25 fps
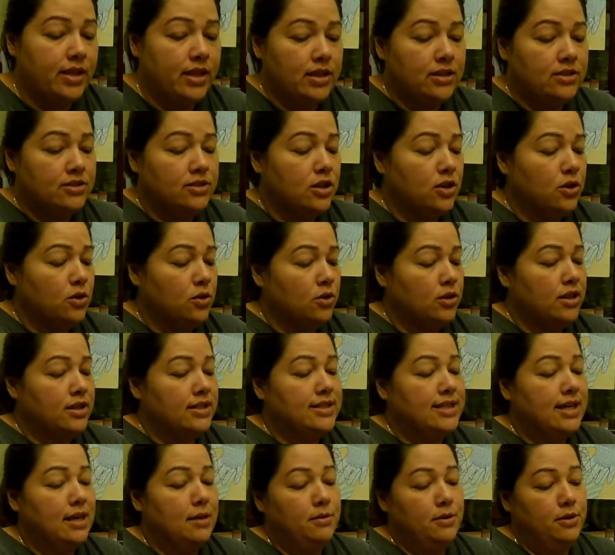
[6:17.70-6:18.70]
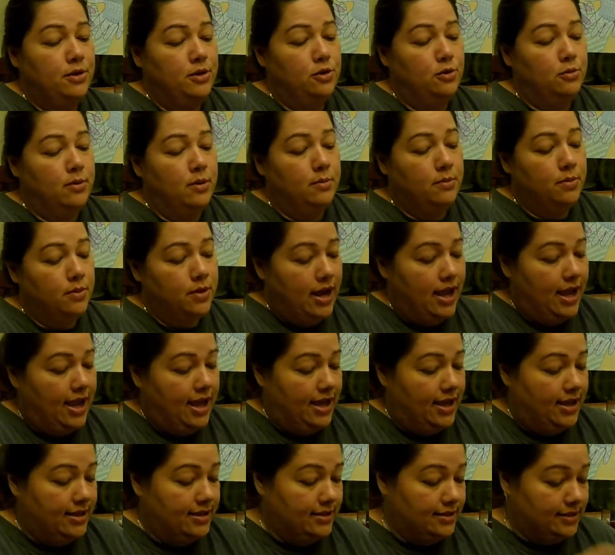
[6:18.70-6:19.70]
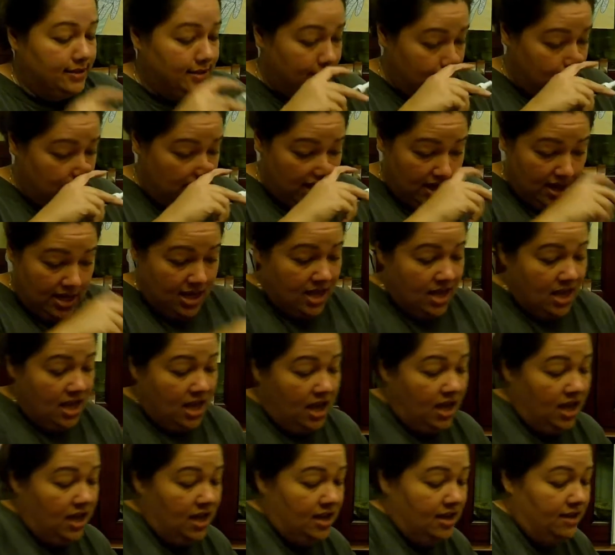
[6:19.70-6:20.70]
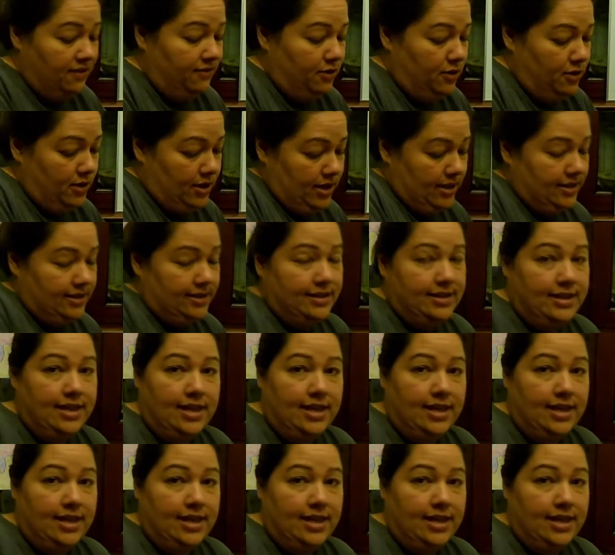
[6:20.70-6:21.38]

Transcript: So the W, remember, has, if you can see